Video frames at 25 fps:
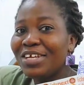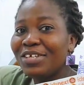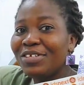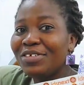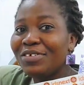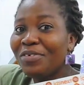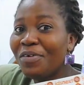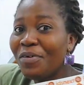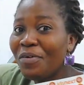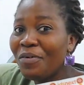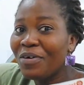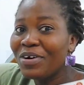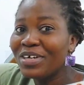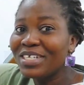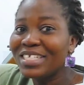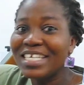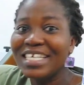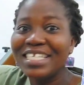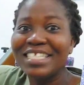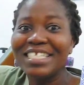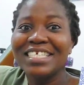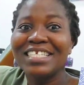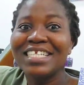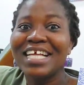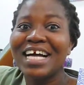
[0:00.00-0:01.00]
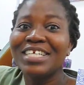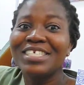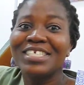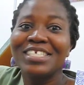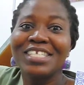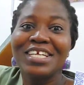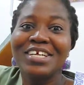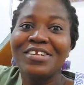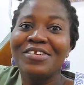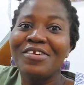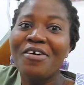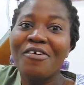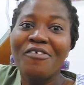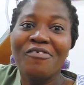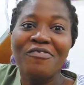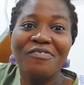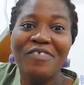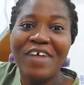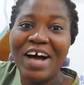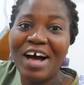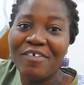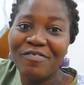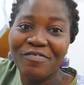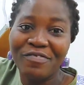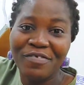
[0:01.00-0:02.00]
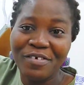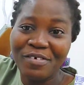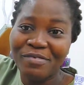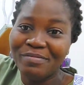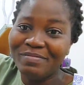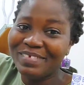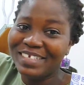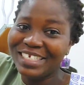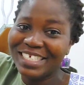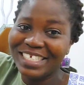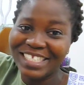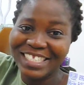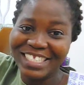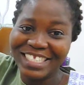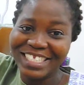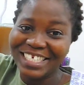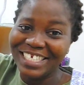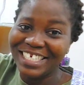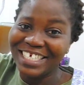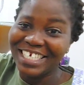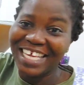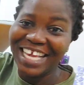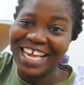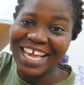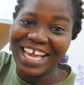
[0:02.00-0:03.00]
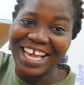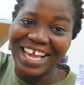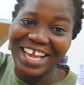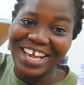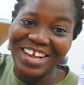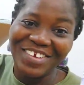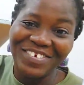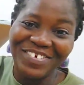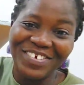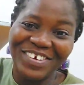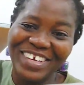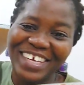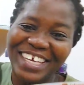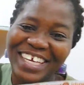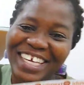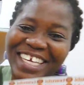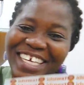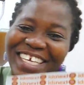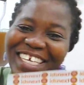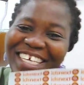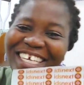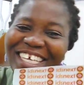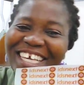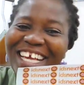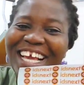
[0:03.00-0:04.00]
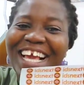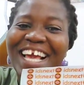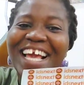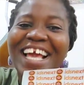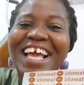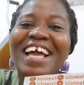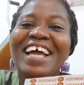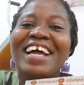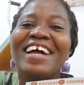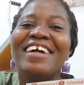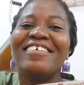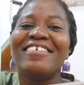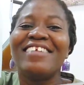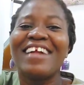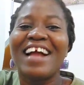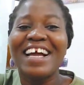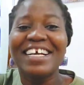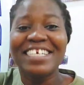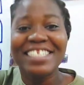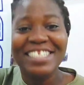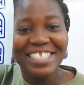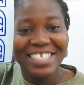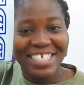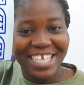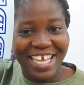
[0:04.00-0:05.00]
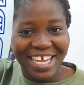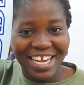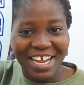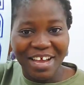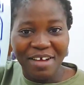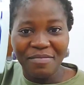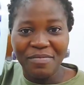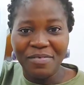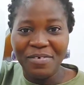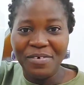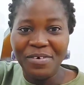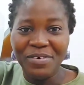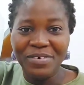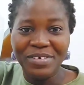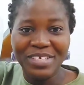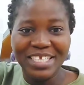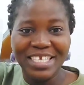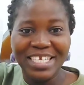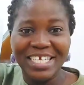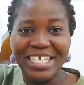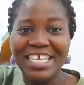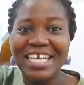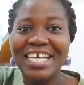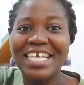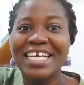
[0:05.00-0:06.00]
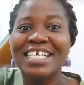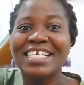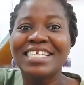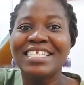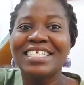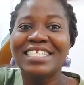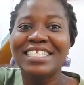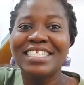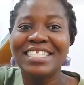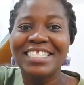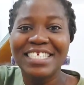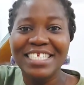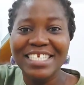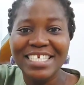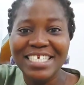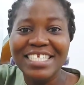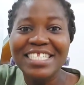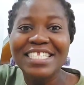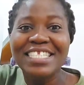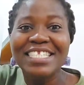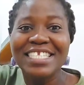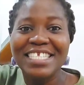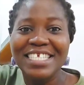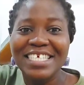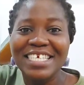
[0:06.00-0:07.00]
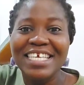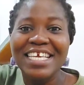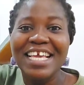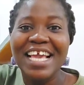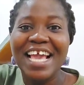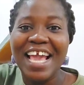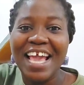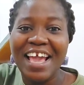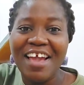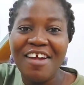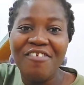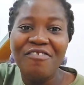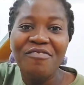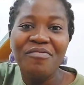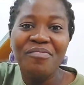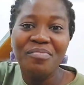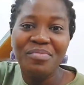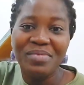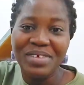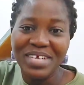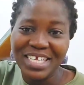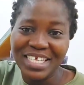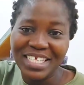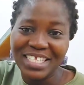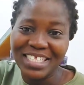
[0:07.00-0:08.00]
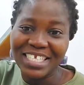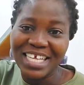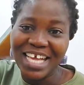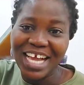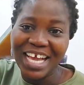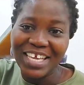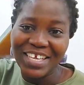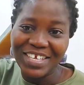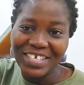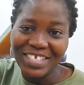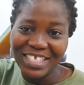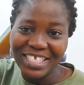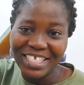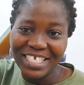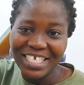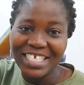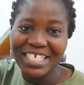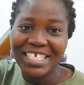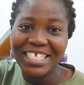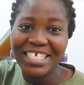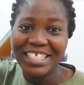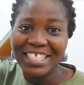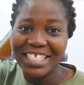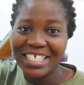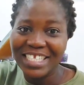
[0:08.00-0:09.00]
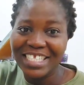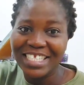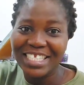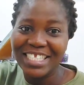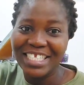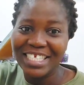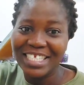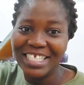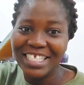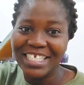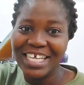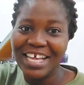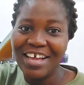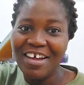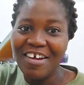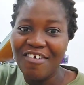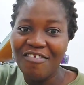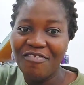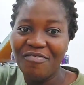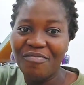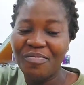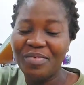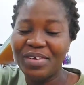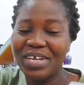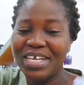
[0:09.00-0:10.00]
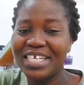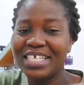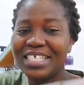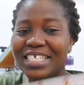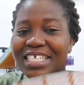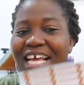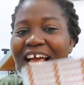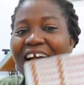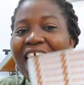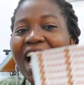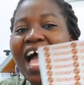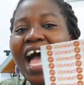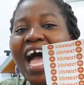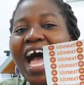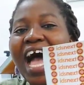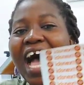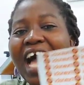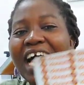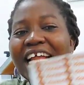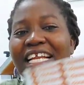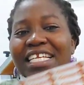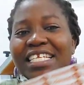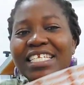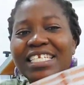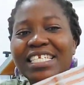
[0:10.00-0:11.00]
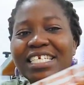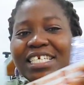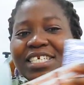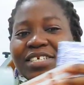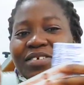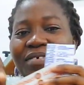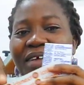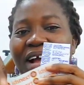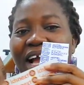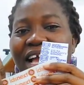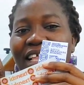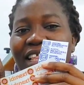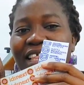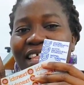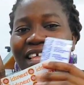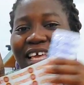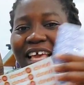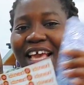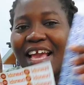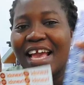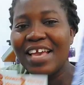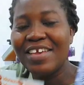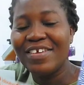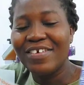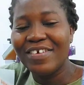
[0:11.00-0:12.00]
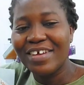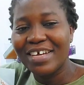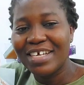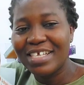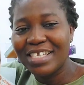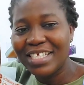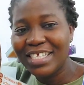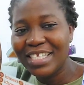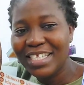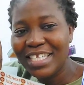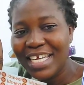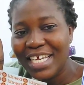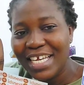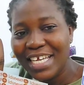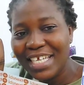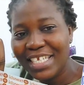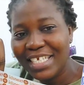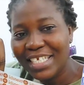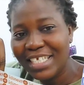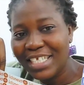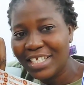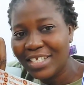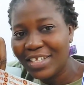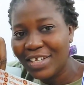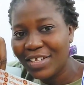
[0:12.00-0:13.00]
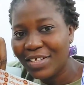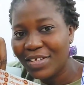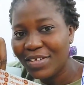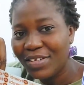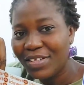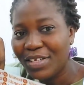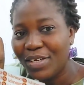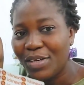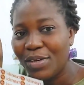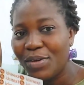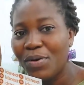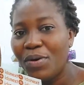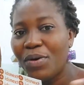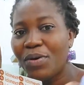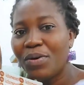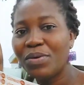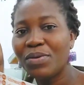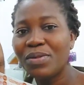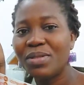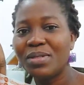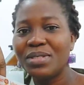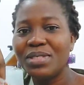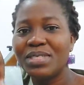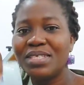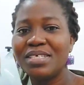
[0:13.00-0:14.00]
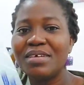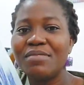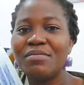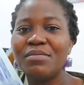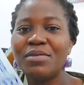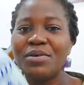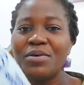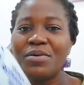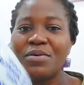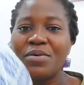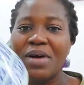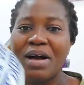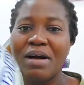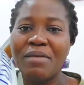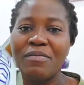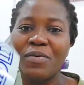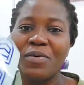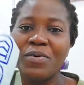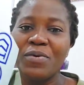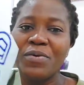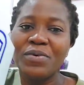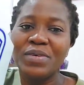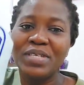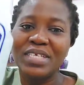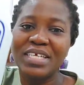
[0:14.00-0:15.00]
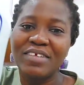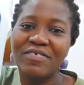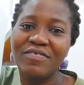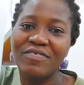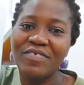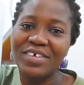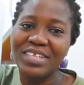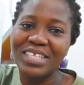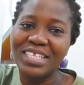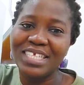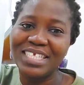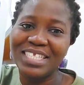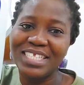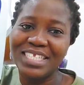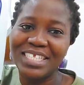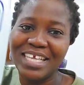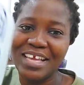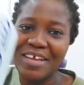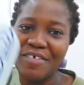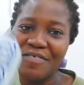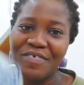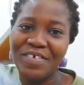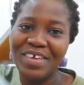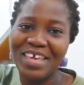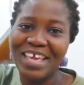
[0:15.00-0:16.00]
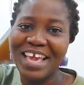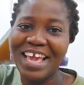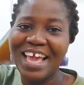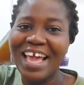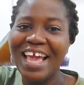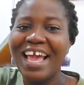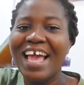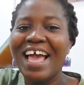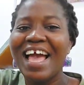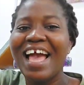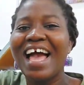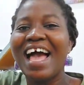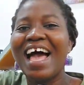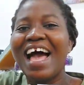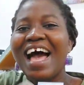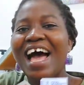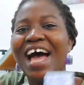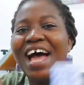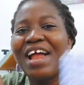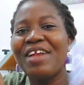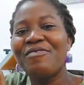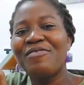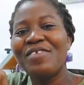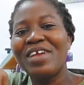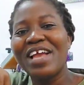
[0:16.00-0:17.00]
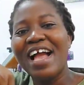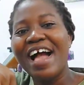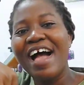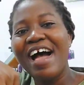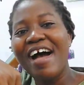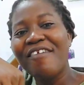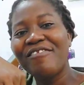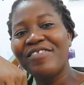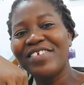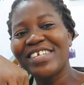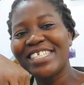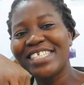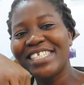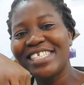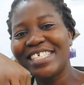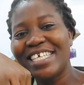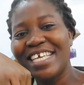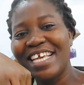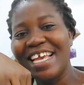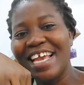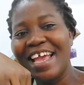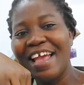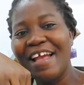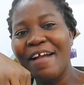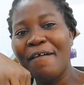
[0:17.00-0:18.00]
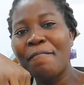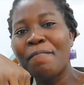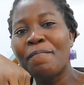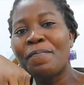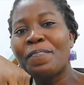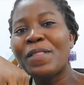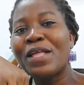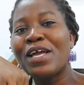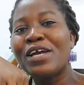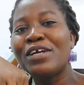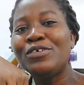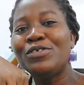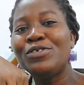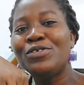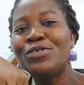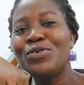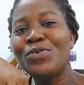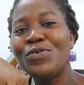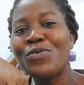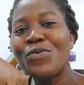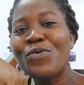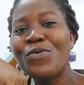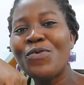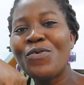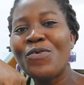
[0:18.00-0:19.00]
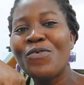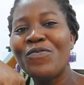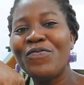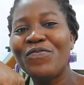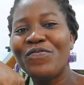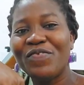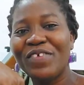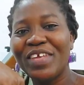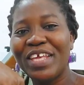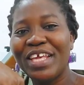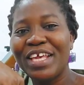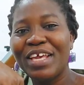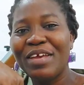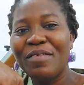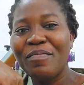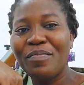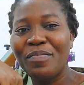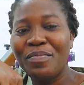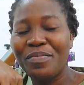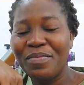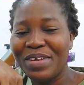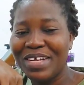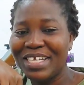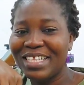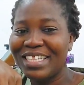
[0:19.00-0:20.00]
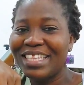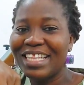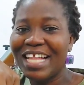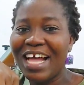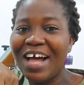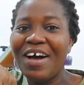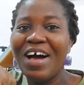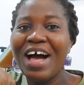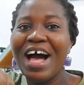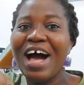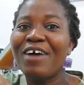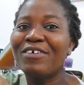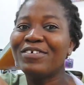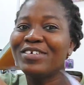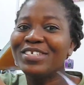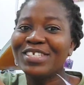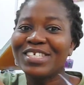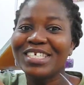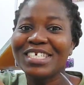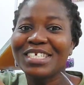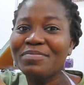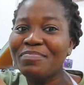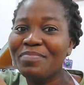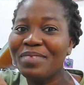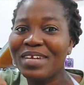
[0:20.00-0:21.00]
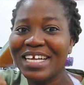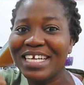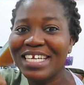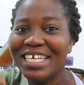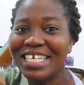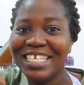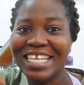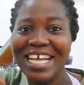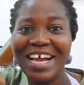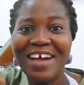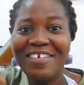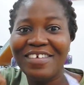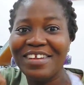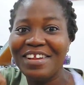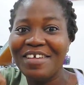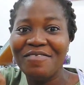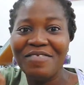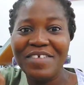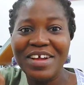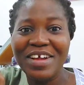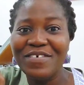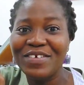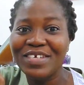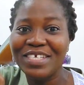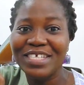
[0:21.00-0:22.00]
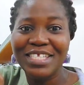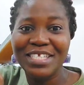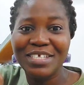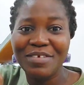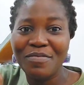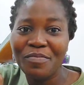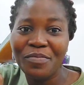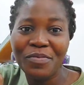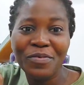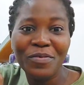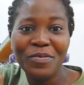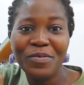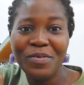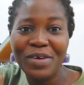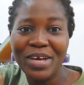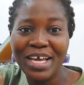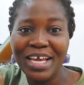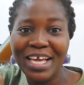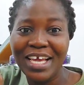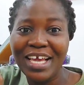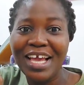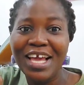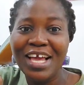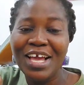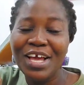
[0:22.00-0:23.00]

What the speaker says: you know what, it is actually not far from DTF. Right here that I'm holding is DTF print. Can you see? This is DTF print, and this right here, you can see this is also the logo, the same logo I'm holding for DTF here, and we have it here, UV print. Now I will just break it down in a very simple way